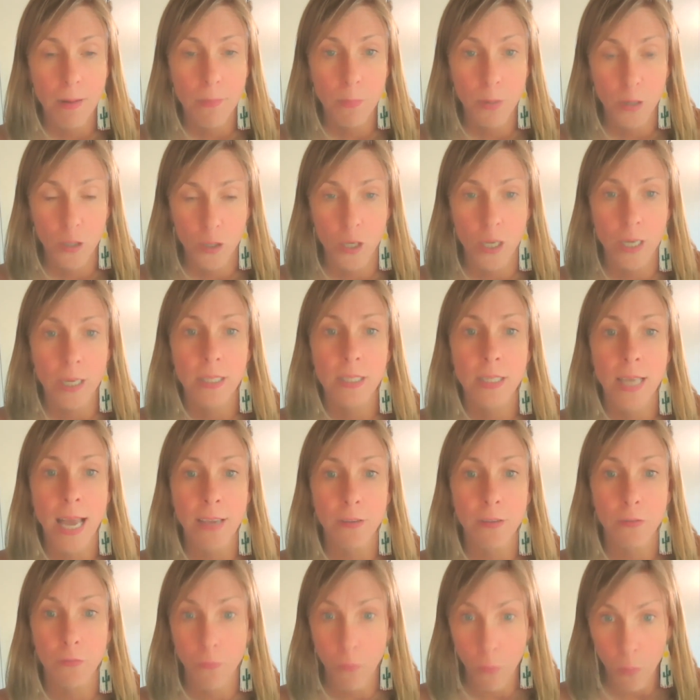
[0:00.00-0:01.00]
pushing a
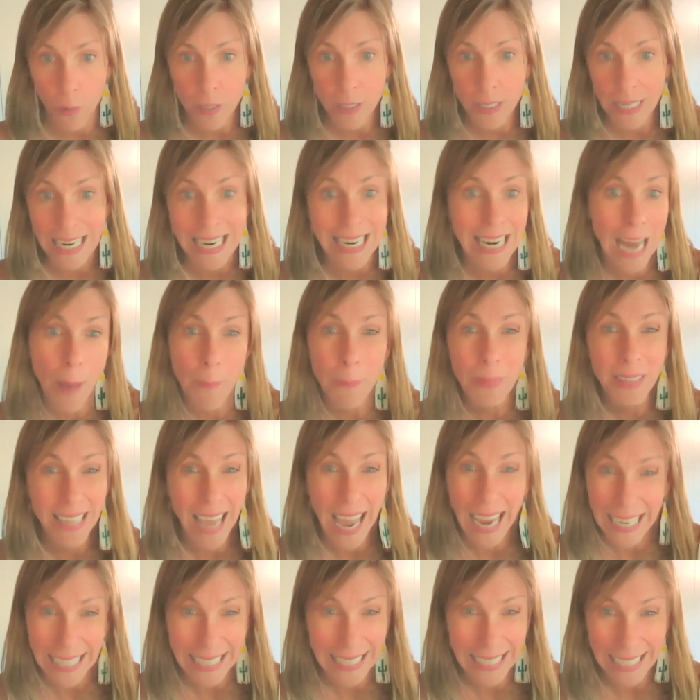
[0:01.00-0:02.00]
size 14. I'm
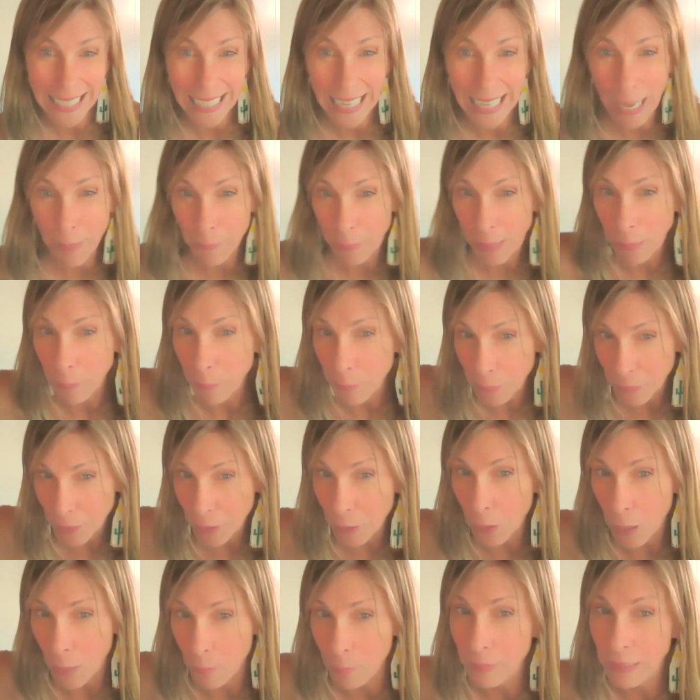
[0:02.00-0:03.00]
tiny. I'm
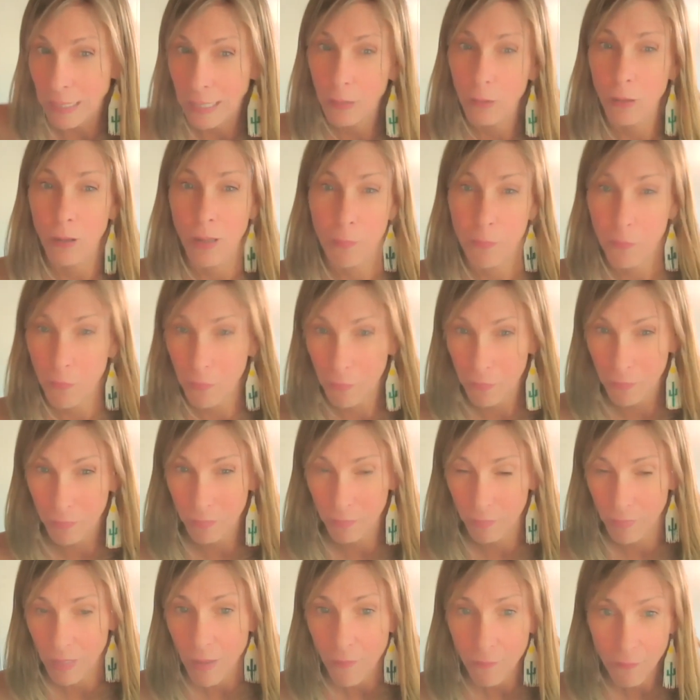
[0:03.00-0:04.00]
little. I'm
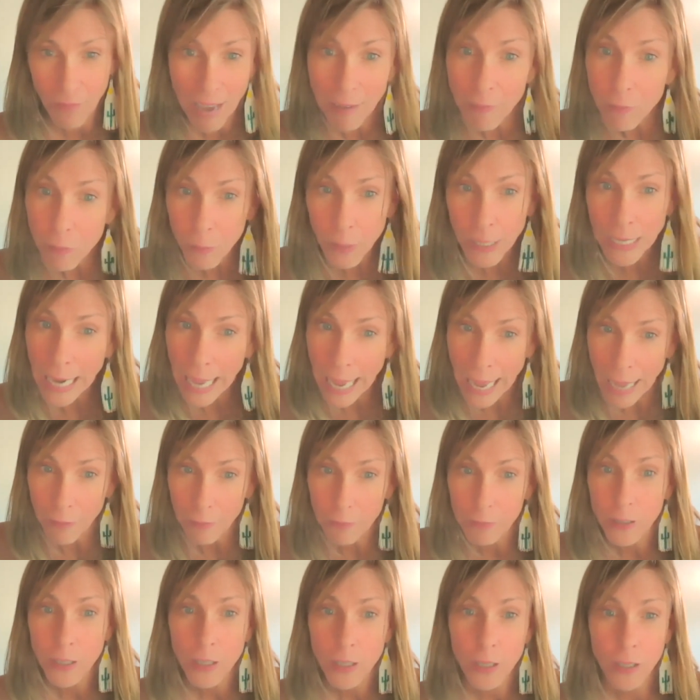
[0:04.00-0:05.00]
5'3.5".
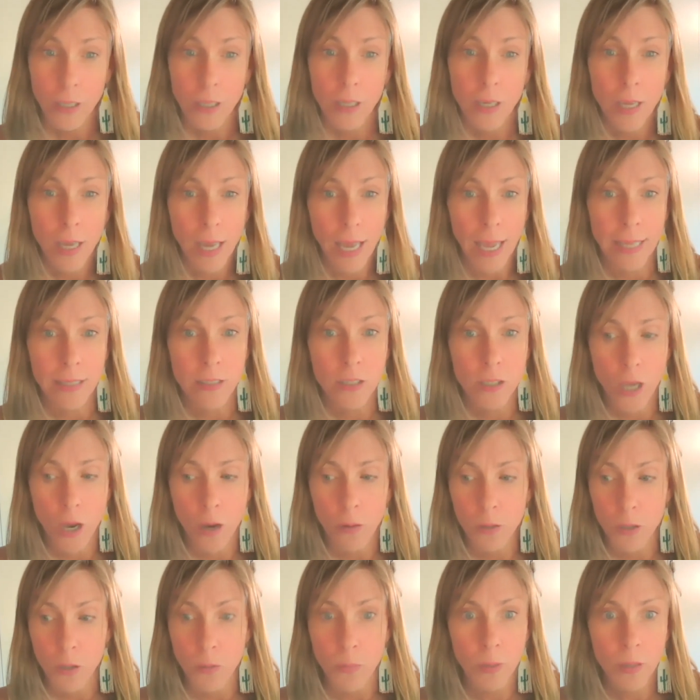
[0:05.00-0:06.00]
And
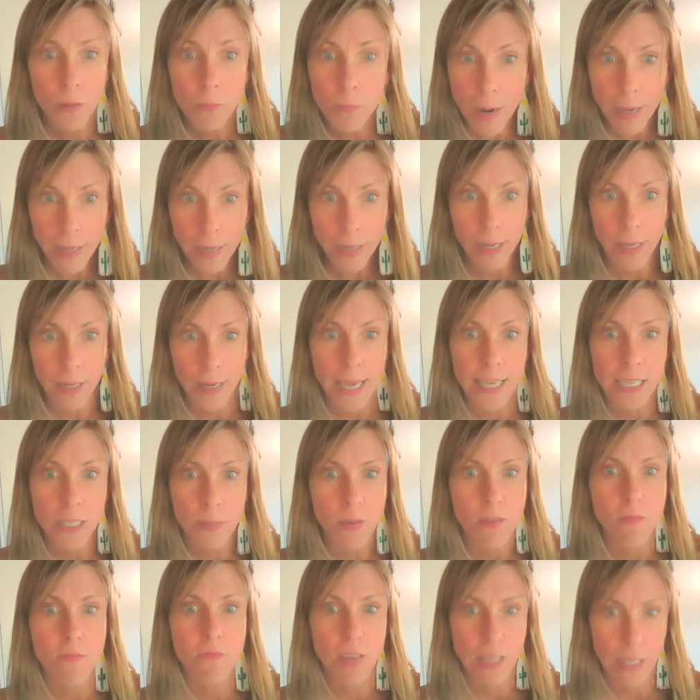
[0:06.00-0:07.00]
so you wouldn't recognize
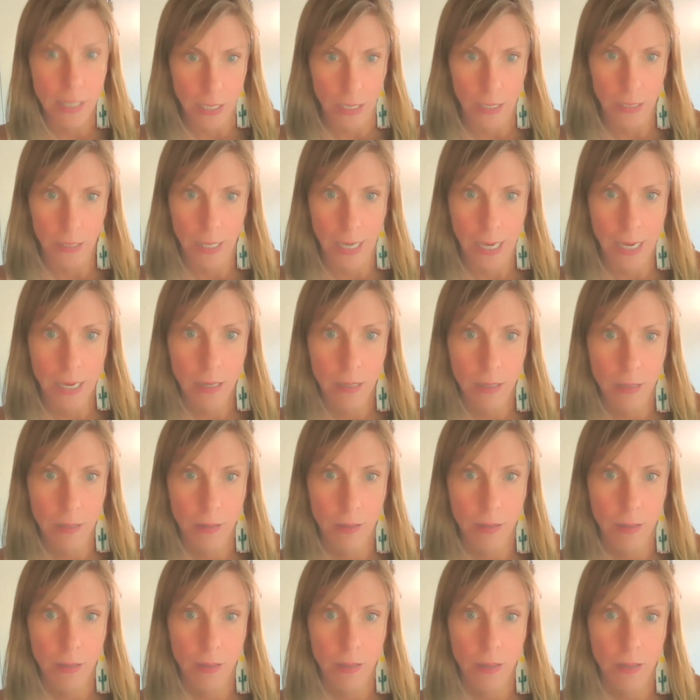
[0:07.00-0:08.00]
me physically.
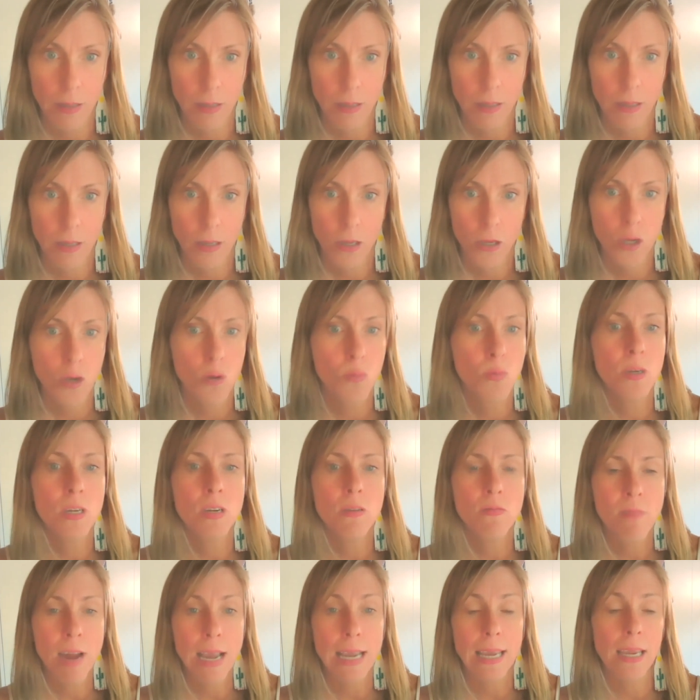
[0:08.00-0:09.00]
You
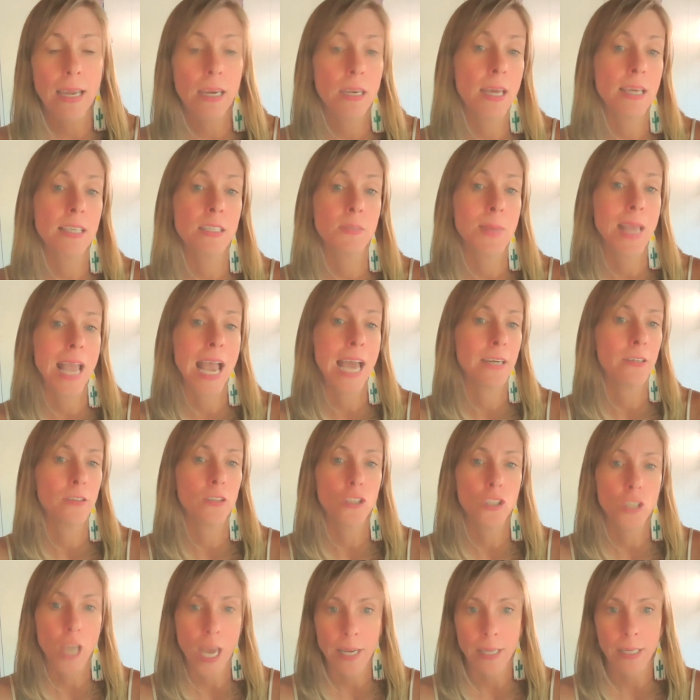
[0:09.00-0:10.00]
wouldn't recognize me
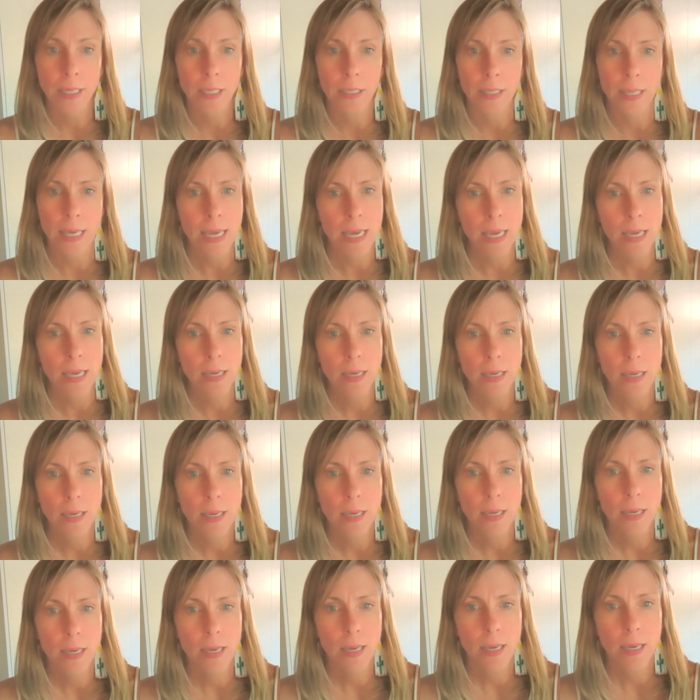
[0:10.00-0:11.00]
energetically.
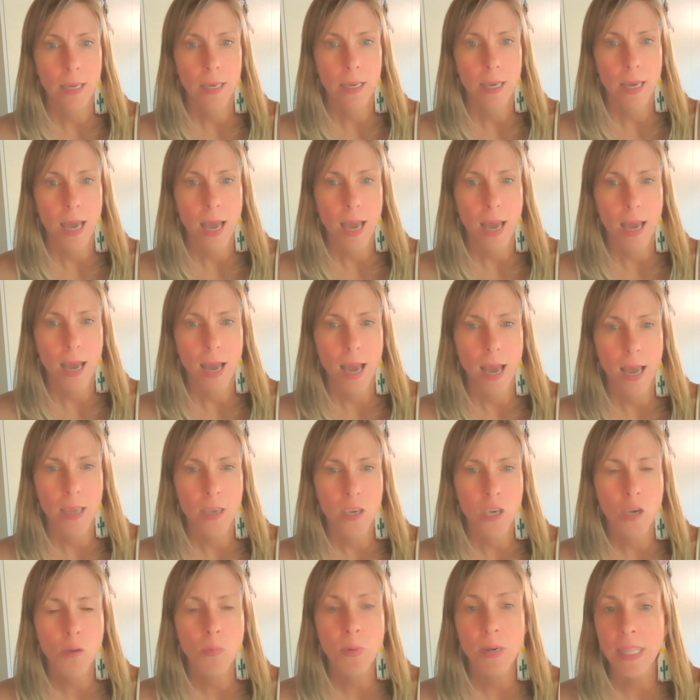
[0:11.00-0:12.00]

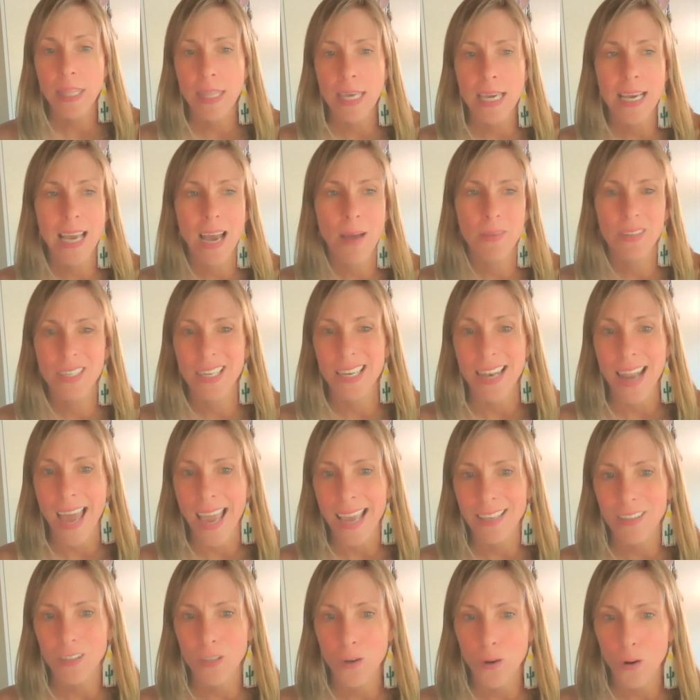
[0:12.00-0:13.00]
You would think I was a
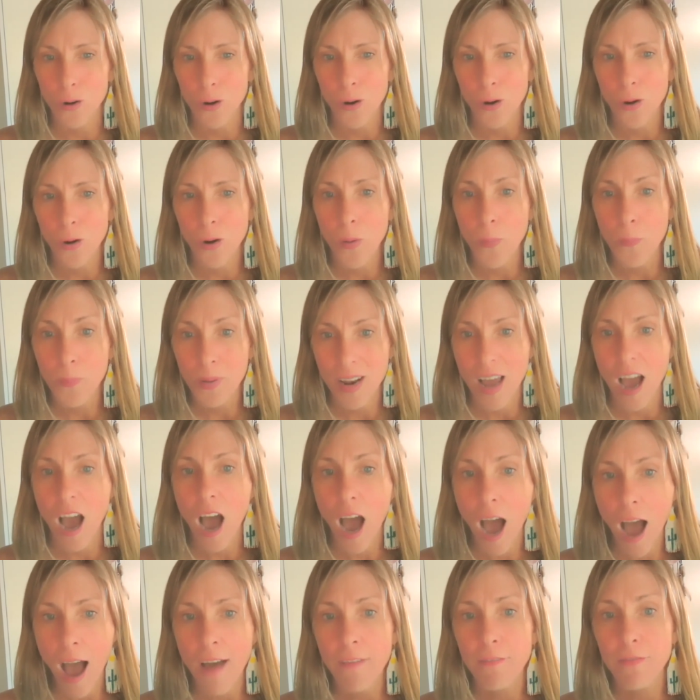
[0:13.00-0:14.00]
nice girl, but a
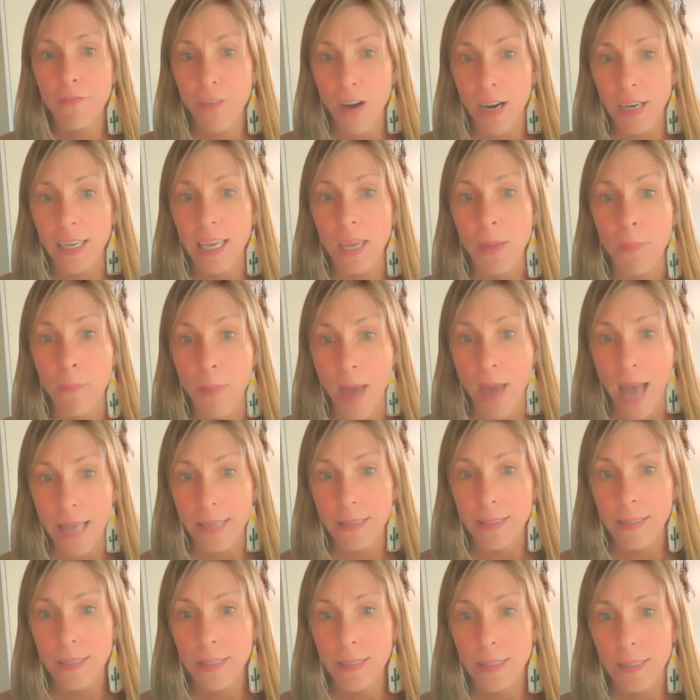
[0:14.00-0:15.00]
hot fucking
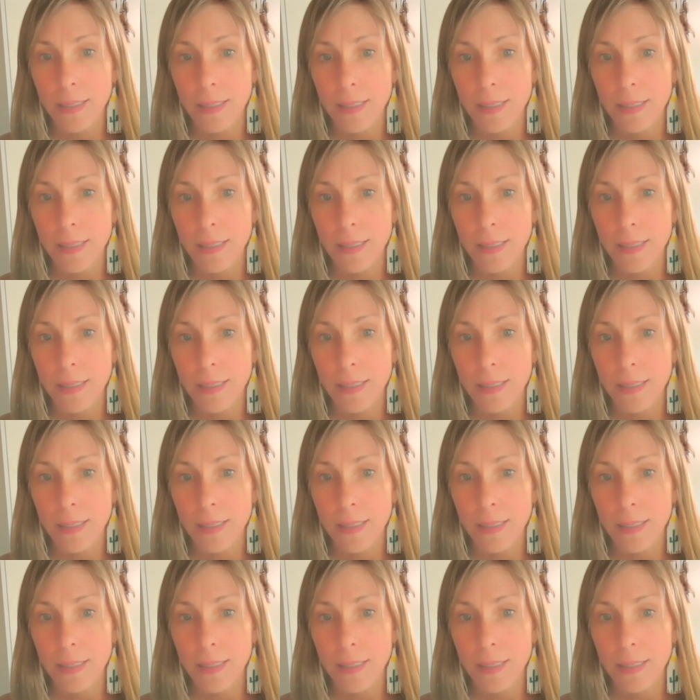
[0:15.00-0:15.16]
mess.